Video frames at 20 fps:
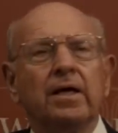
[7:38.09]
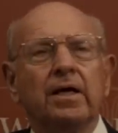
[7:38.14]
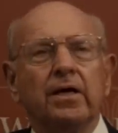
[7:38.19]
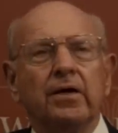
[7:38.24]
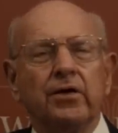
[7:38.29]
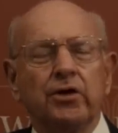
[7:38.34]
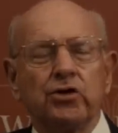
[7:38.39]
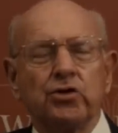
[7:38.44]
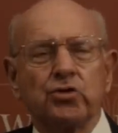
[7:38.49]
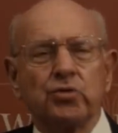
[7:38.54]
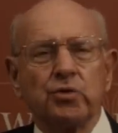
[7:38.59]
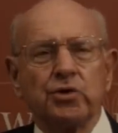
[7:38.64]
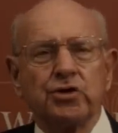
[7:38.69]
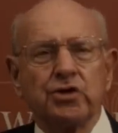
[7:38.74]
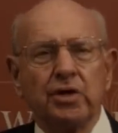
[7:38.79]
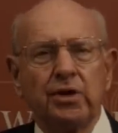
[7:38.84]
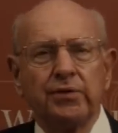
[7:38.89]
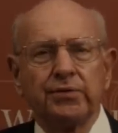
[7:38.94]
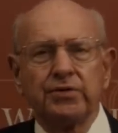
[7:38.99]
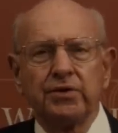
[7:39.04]
This
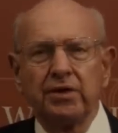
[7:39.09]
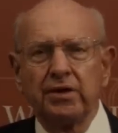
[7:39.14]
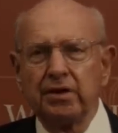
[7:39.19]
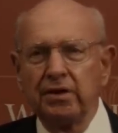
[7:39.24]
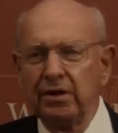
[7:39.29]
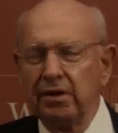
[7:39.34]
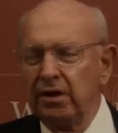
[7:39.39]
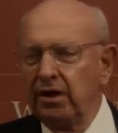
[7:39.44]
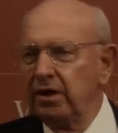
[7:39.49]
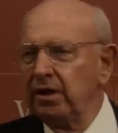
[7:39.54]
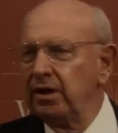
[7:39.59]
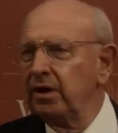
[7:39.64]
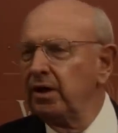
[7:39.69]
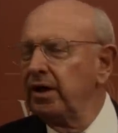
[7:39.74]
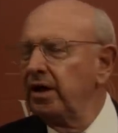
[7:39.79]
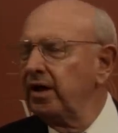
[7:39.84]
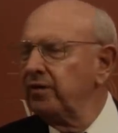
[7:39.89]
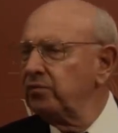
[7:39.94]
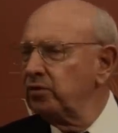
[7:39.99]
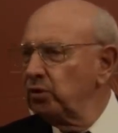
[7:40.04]
resulted in the
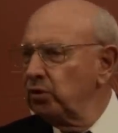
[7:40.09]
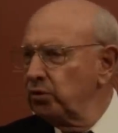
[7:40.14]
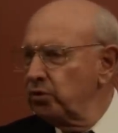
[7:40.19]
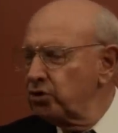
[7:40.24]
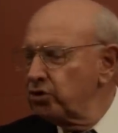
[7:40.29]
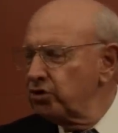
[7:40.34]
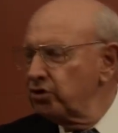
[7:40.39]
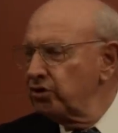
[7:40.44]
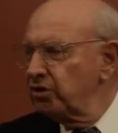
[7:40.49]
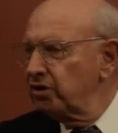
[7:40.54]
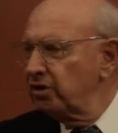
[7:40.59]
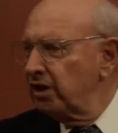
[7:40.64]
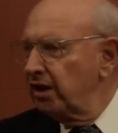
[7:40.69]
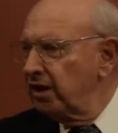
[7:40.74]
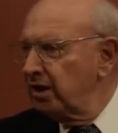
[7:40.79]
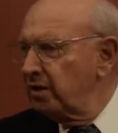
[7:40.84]
evolution